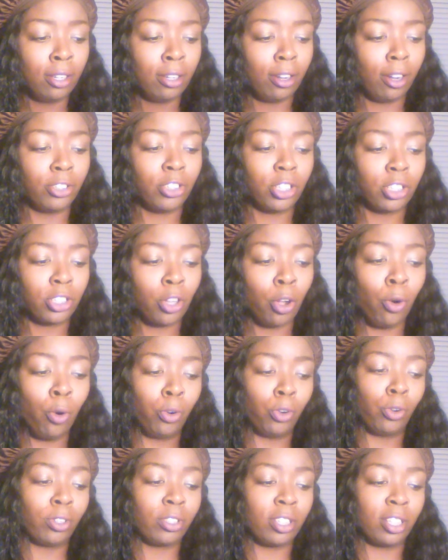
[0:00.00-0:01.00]
are just
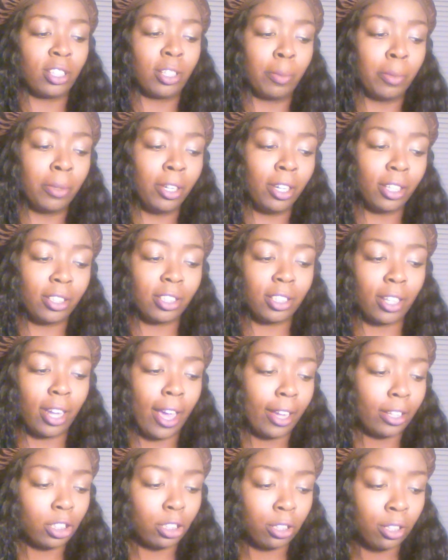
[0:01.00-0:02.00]
holding on to some good
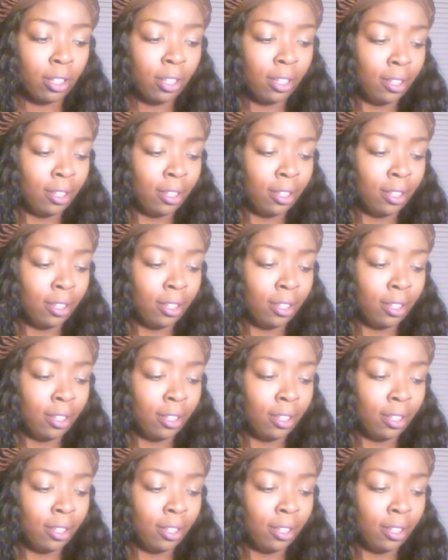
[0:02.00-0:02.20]
snatch,